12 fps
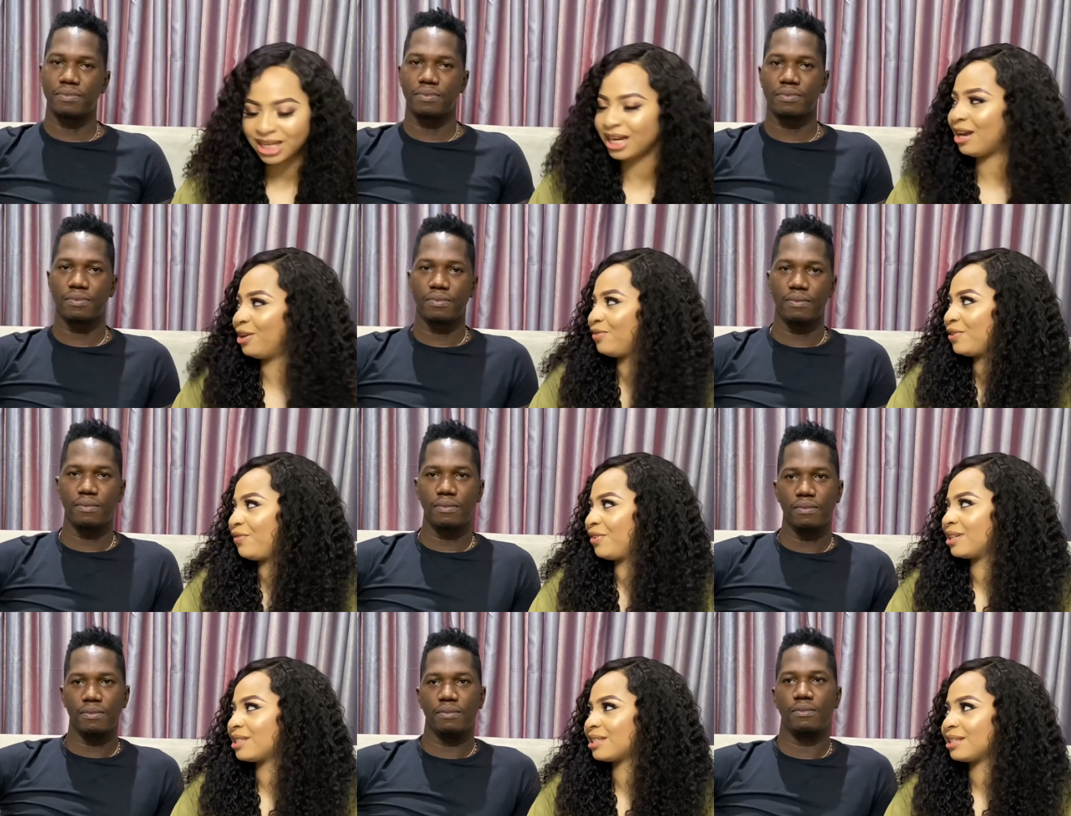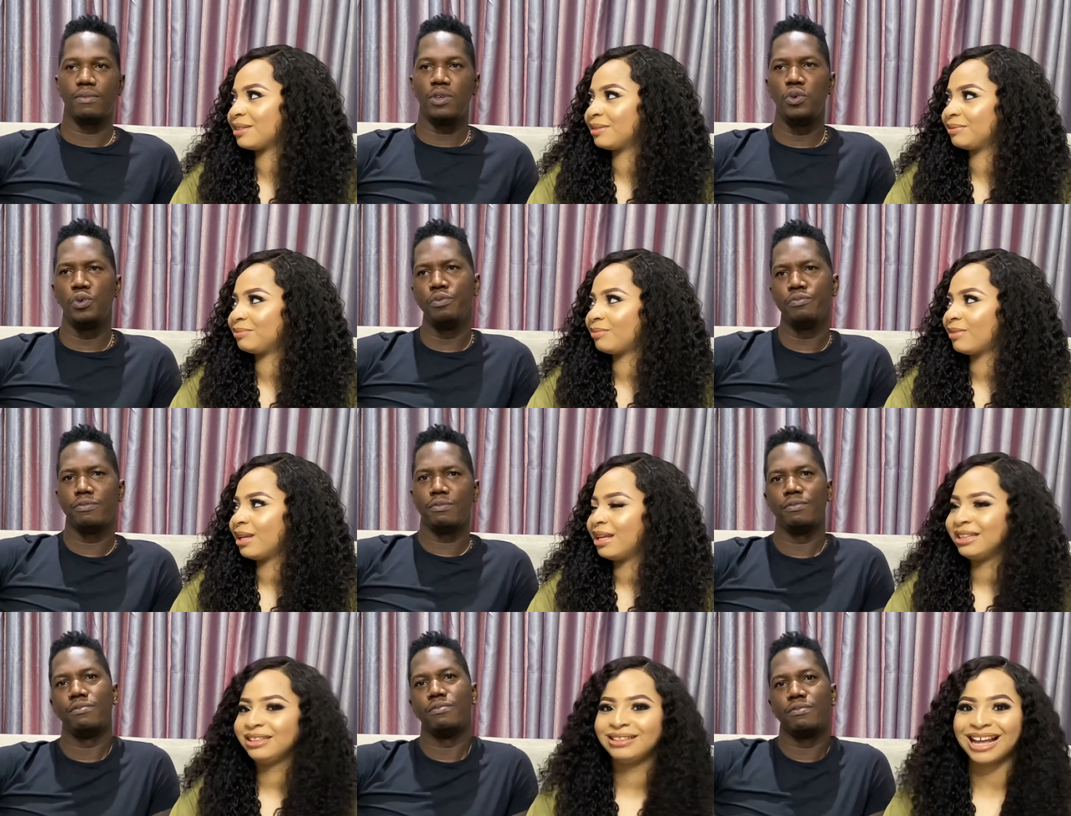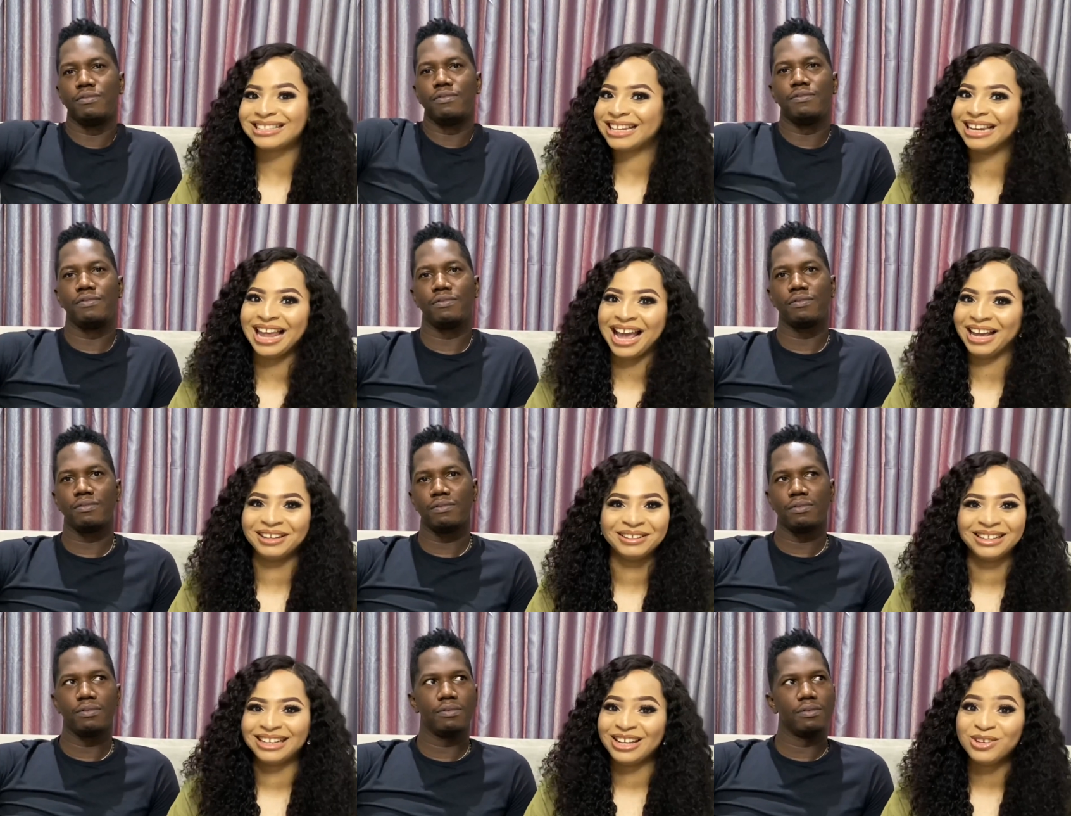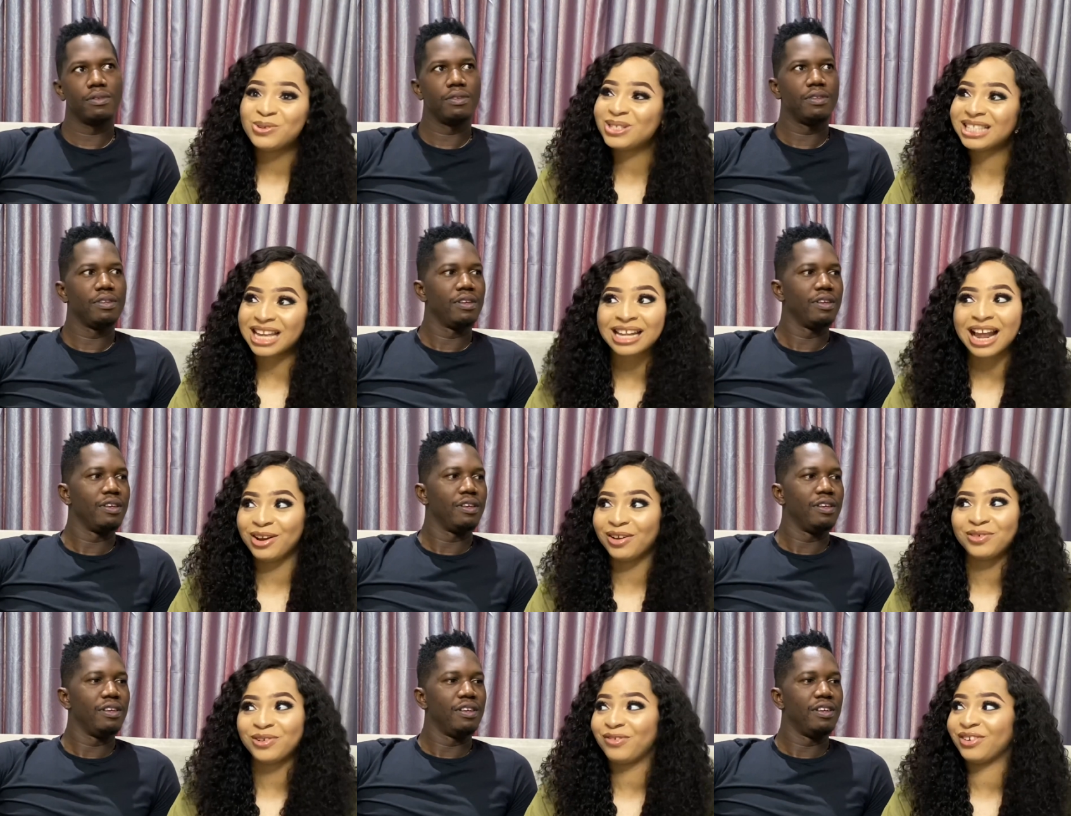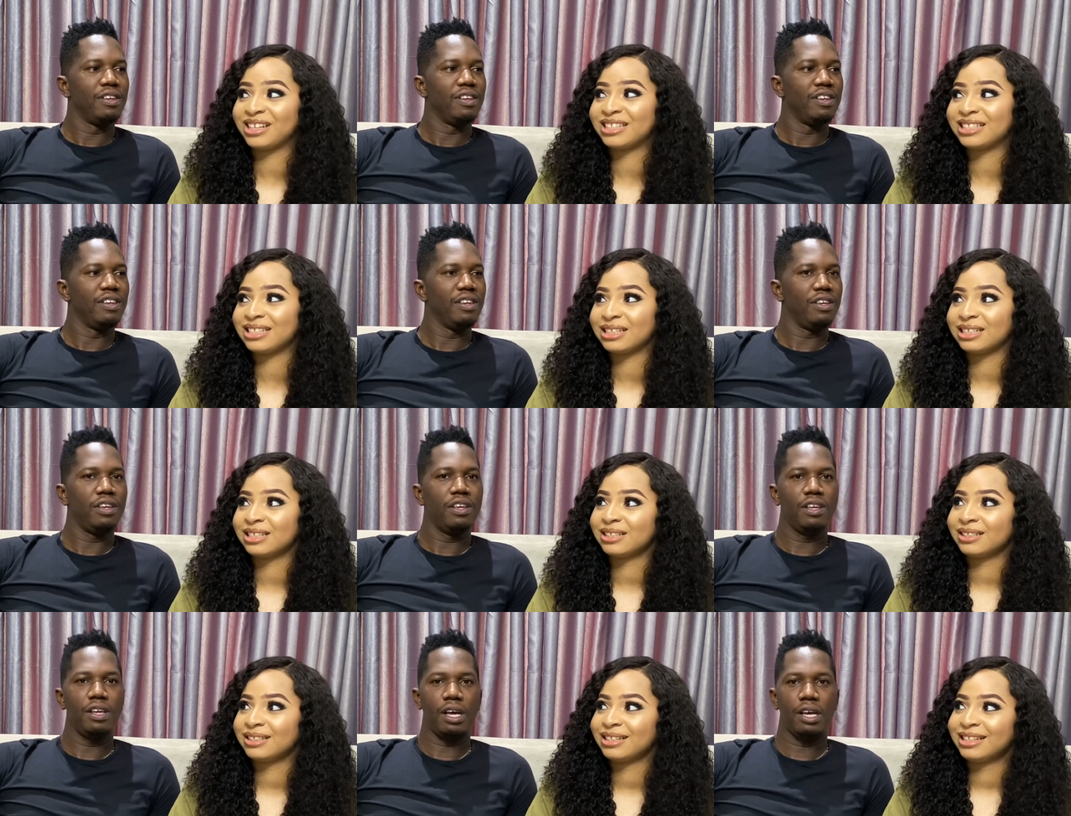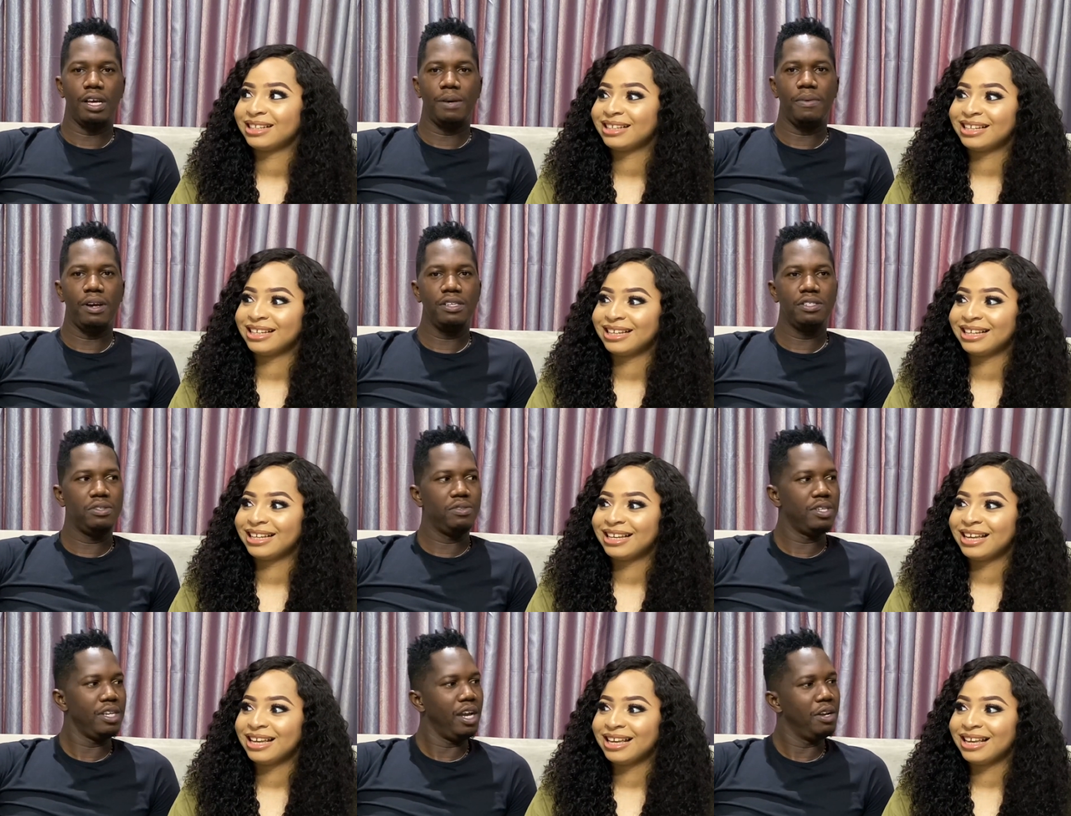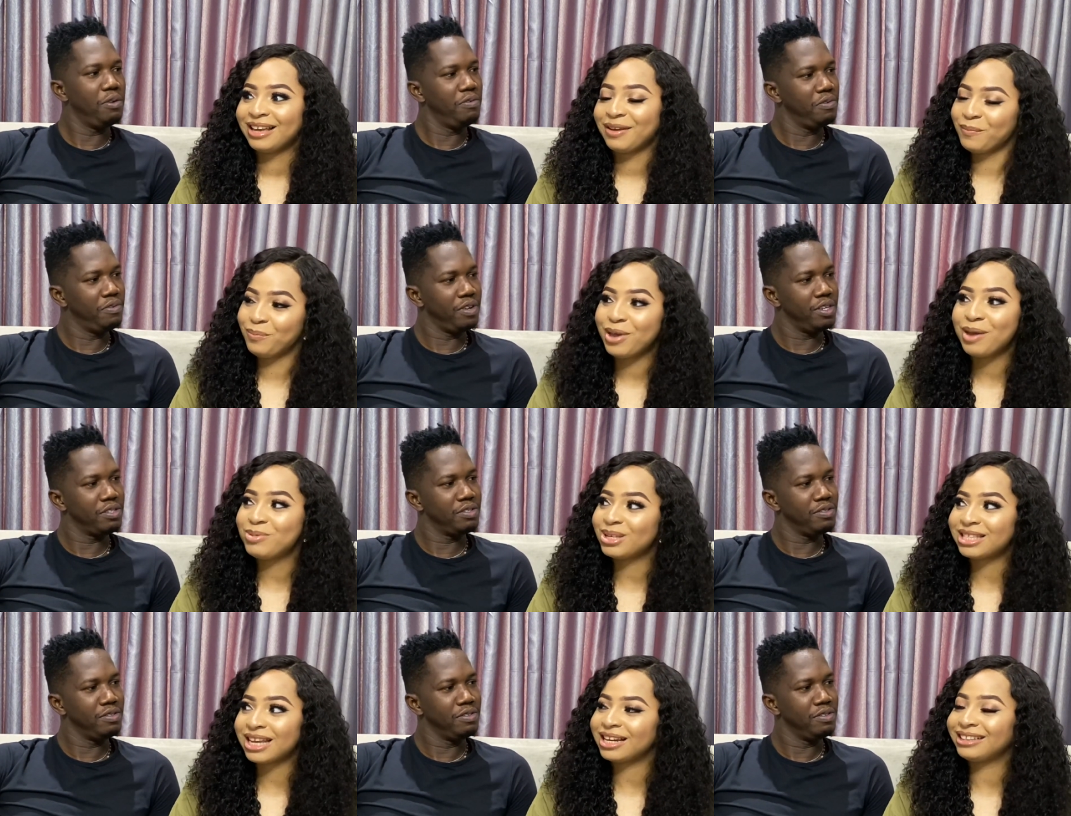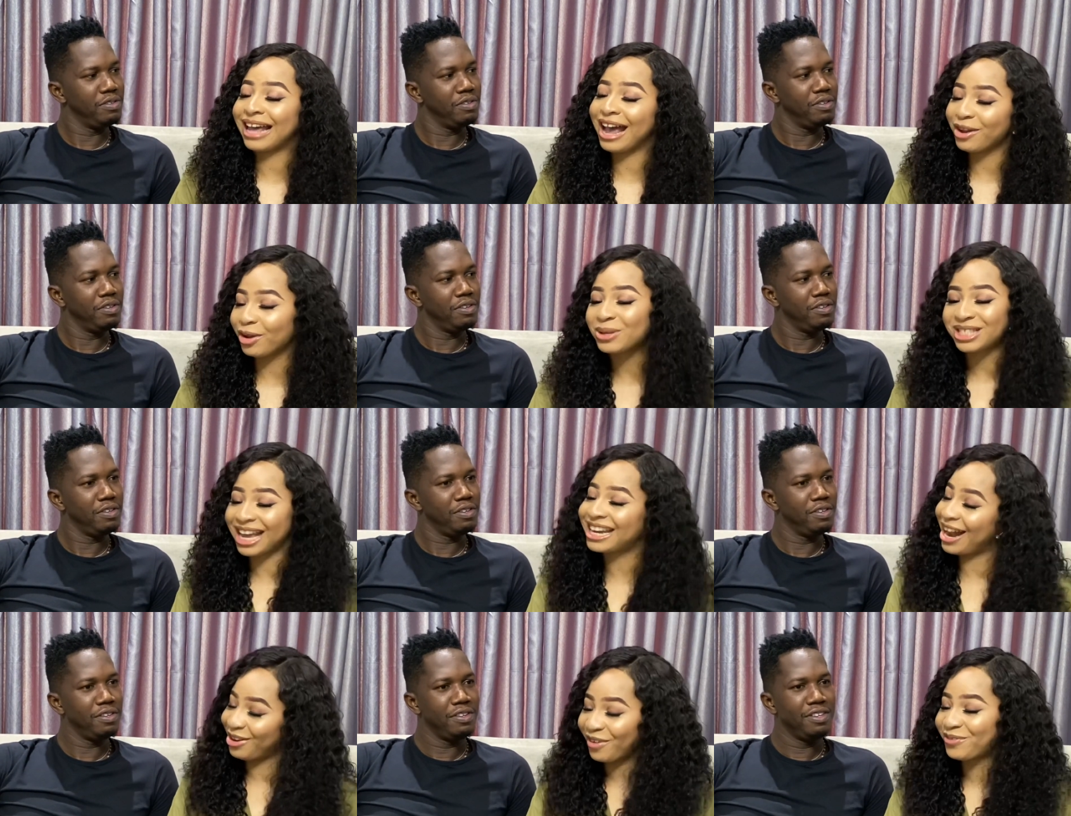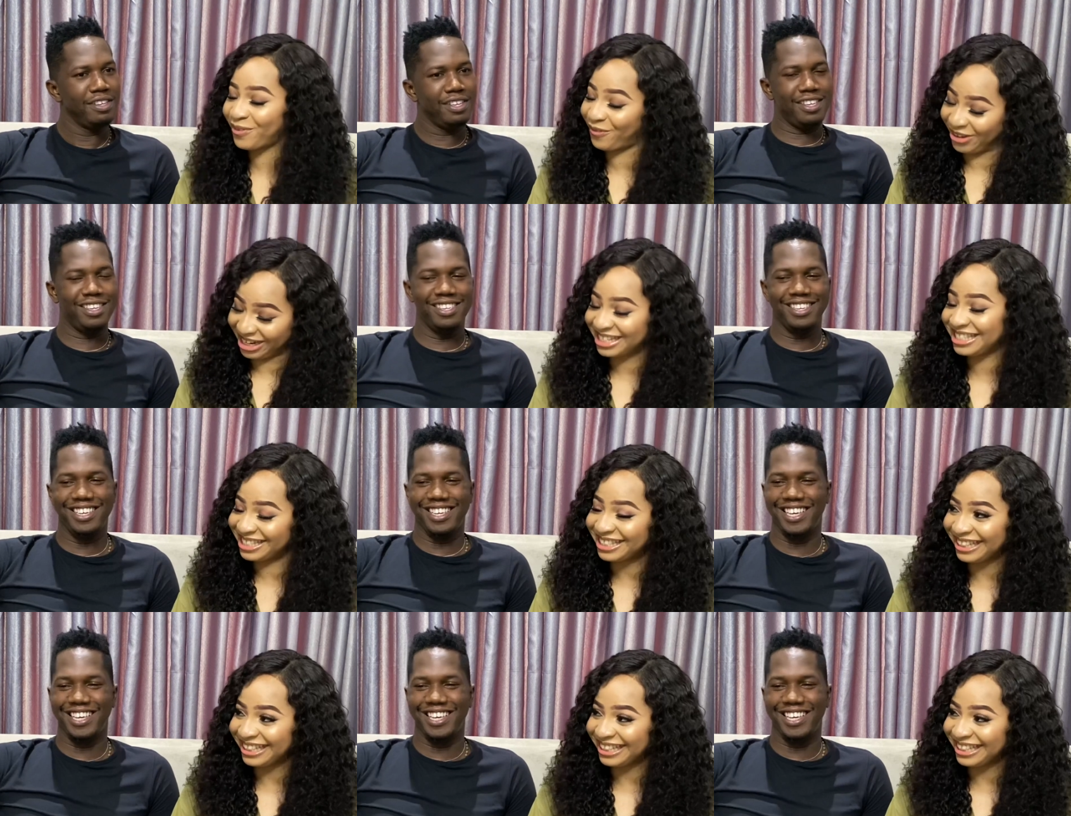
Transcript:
Speaker 1: I love you first? You. That's a lie. You said I love you first.
Speaker 2: March, you said I love you. First.
Speaker 1: Babe, you said Dio, you said I love you first.